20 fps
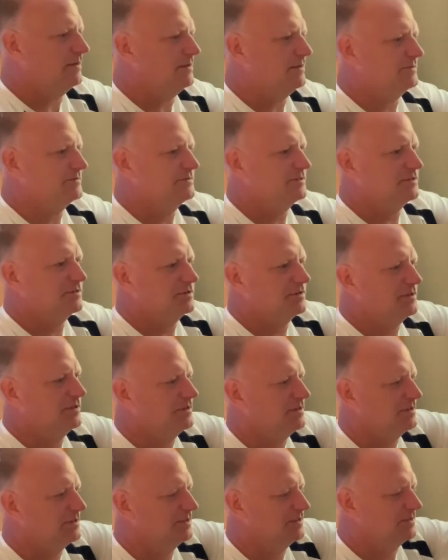It's your
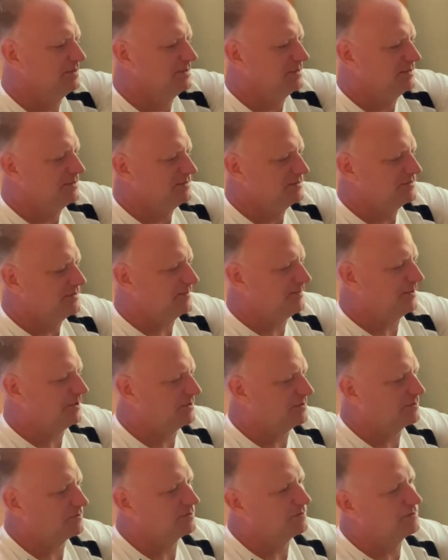
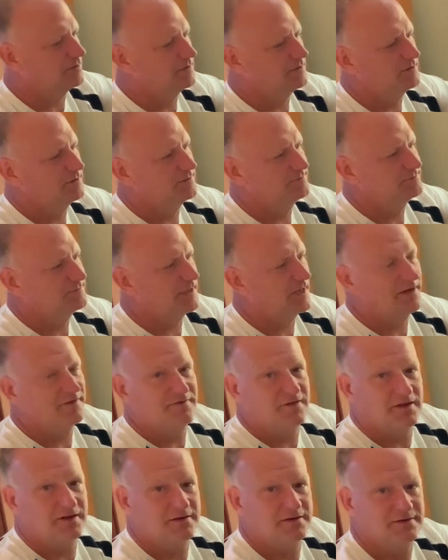typical kind of
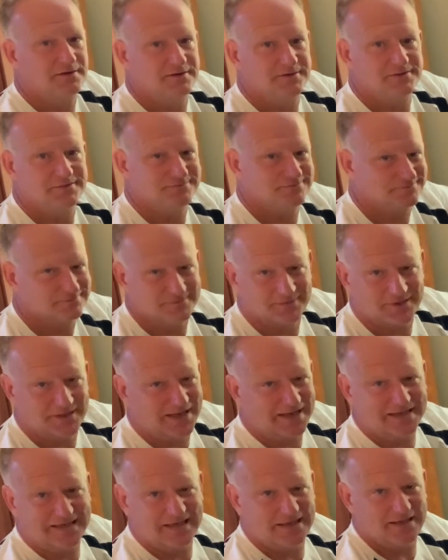a
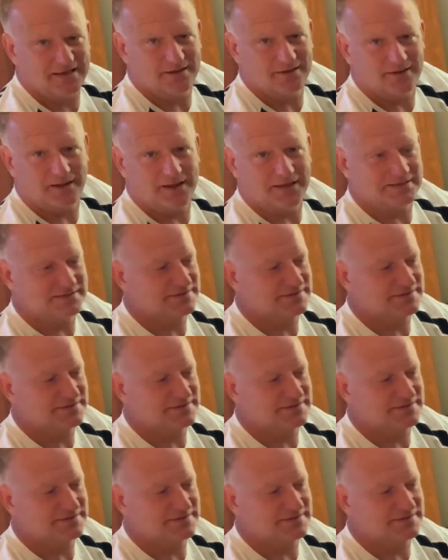IKEA-like